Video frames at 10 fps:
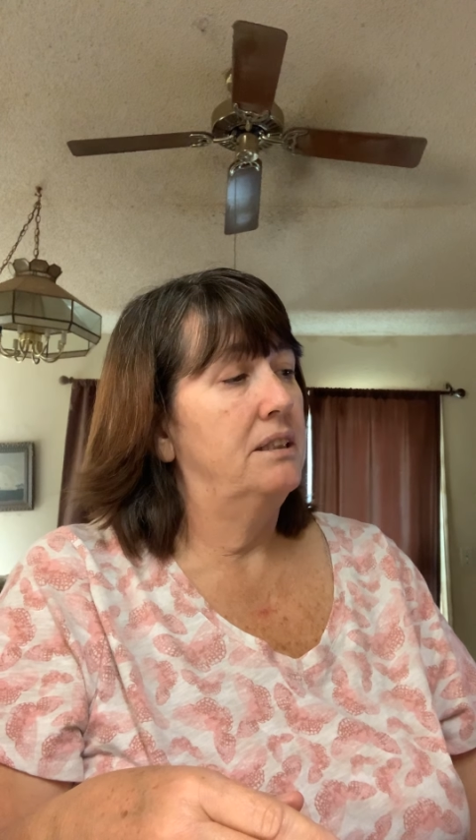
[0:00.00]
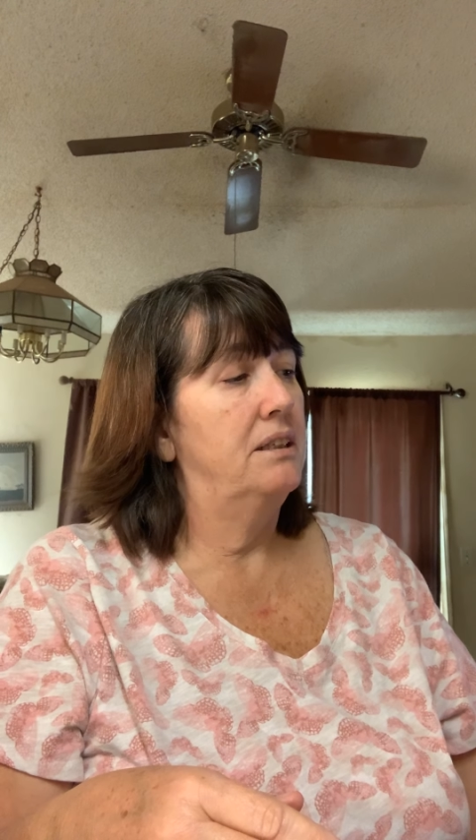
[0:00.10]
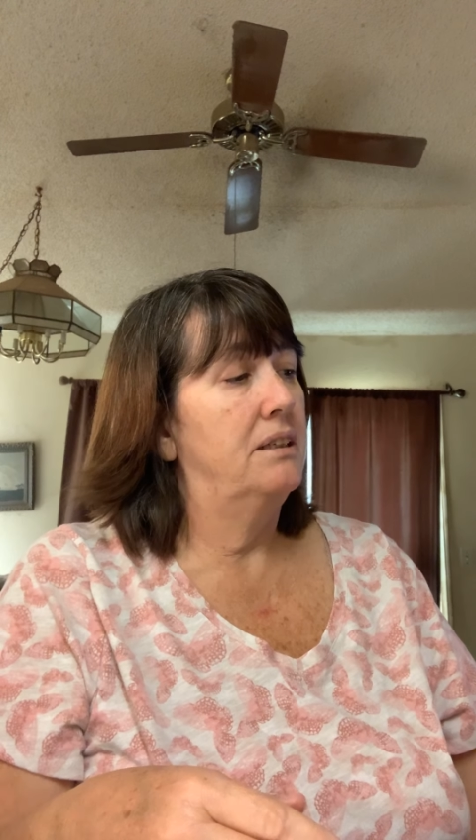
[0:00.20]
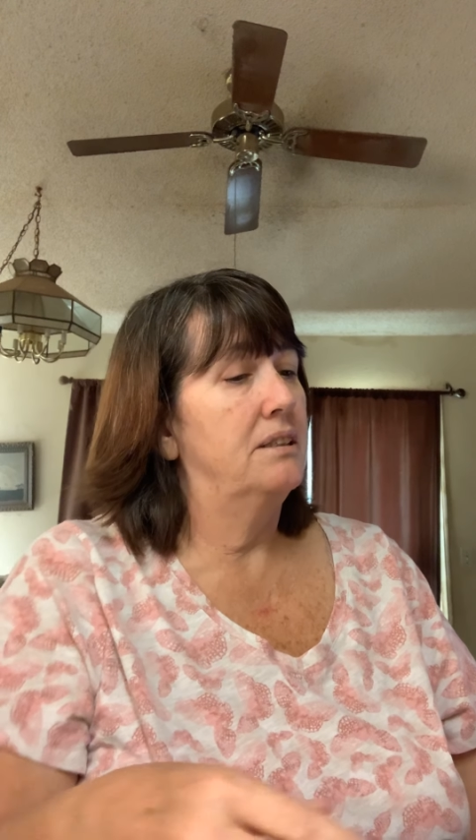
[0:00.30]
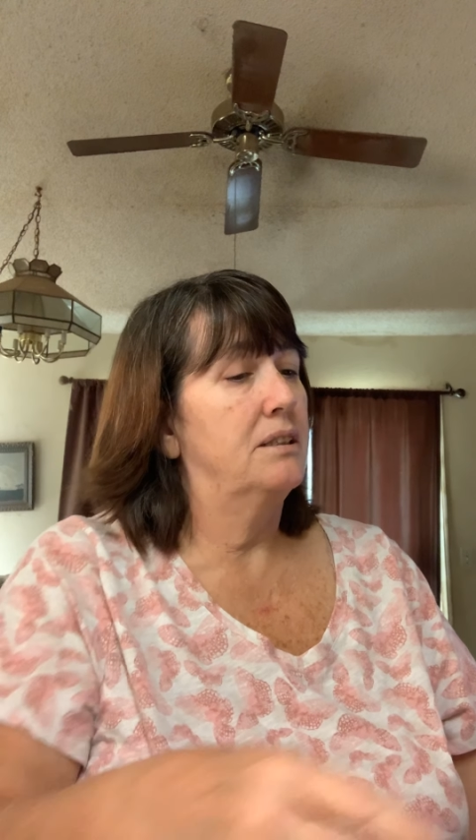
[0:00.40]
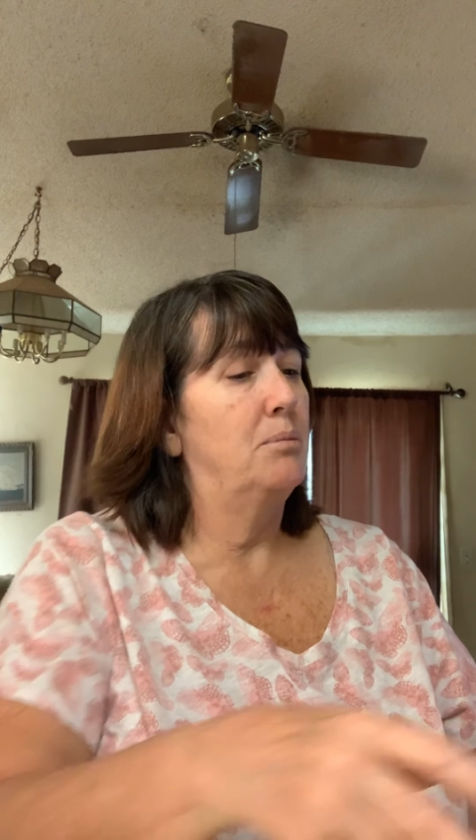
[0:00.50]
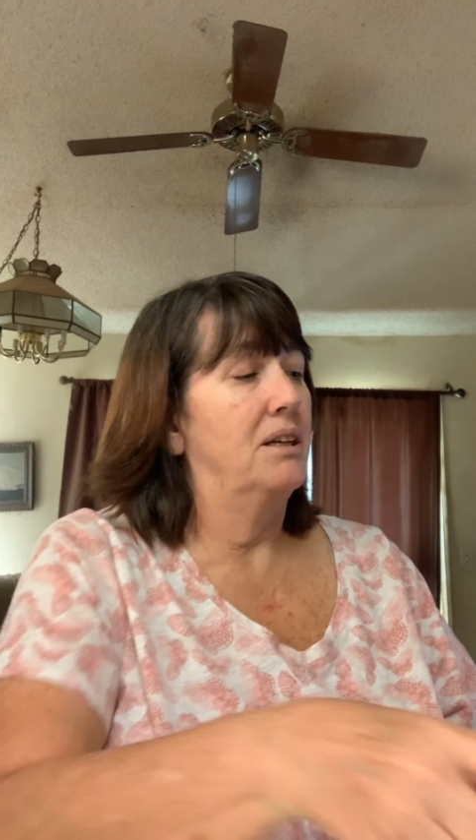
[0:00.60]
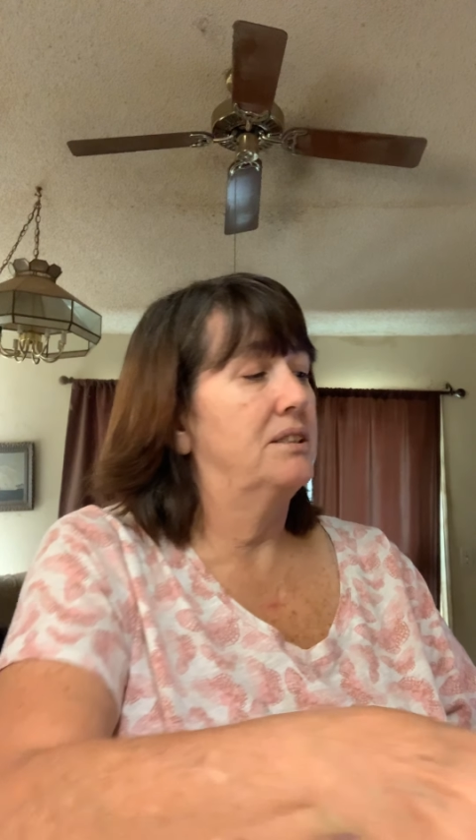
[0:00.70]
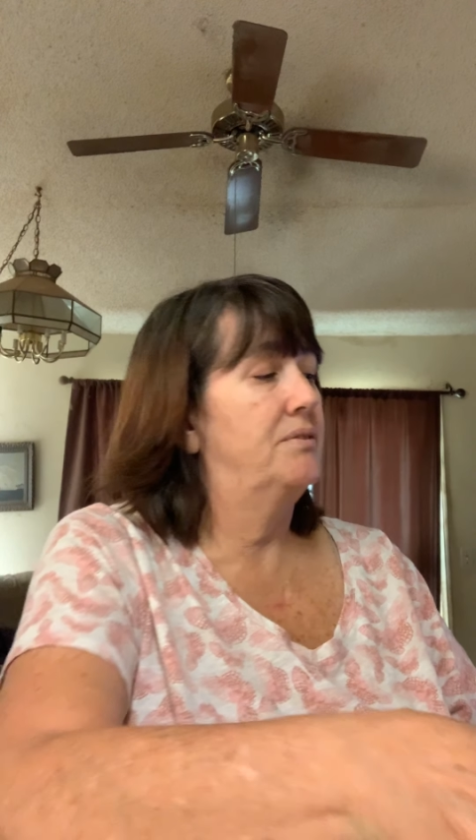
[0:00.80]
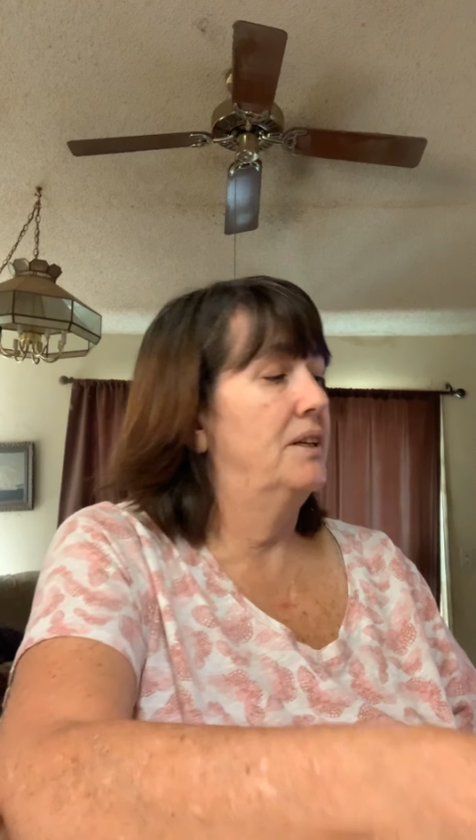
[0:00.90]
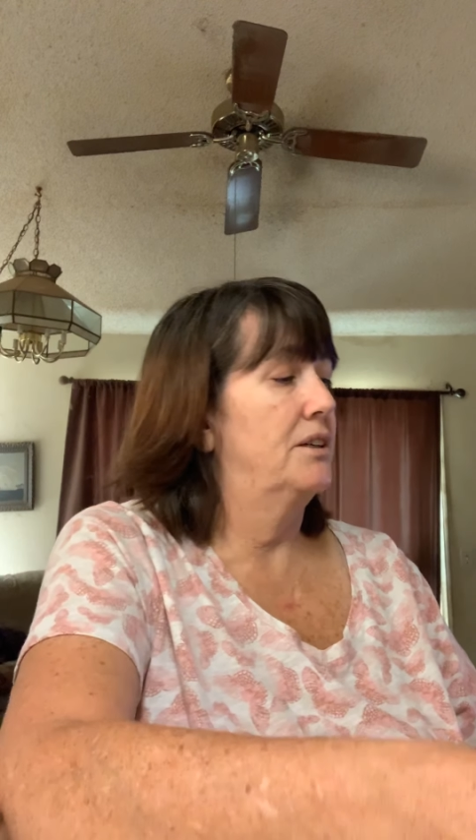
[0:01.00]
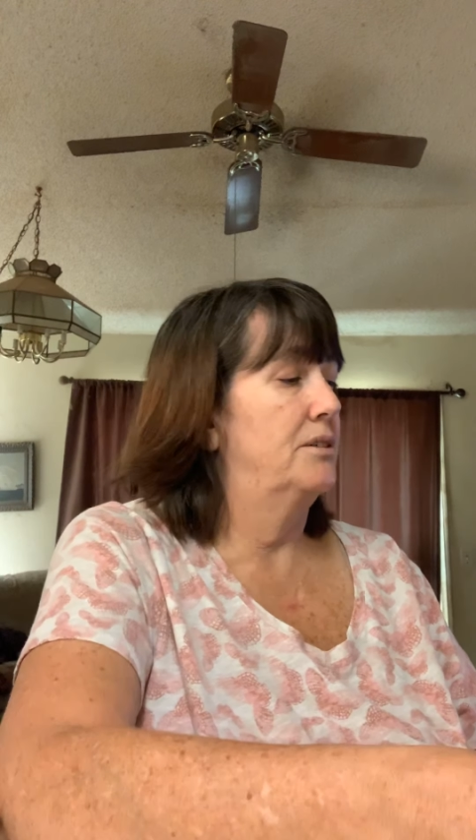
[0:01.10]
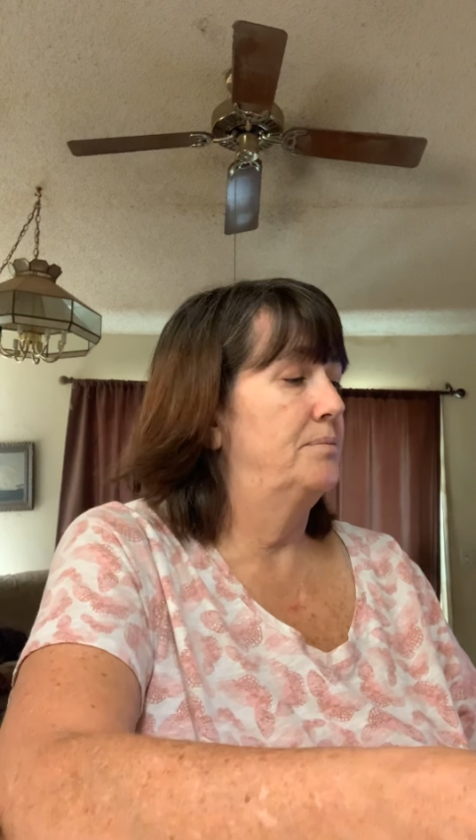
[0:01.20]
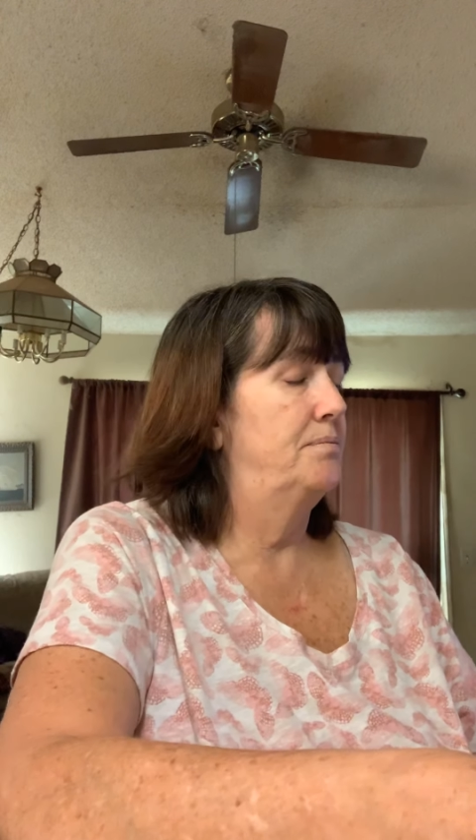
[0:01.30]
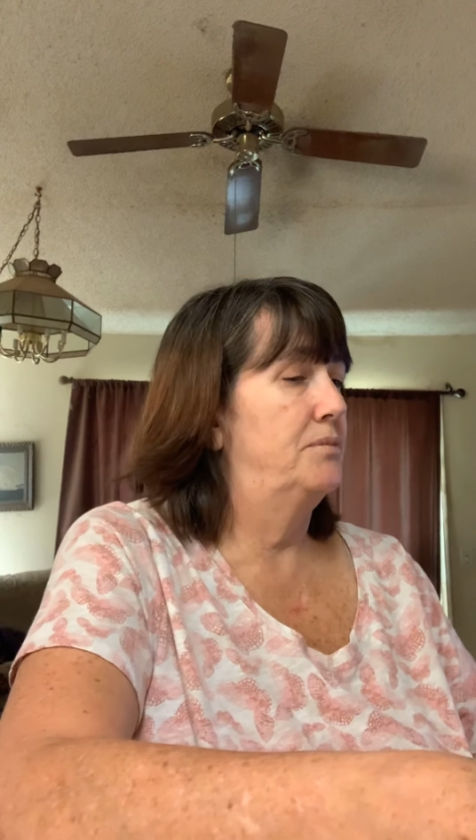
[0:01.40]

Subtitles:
is the best filler.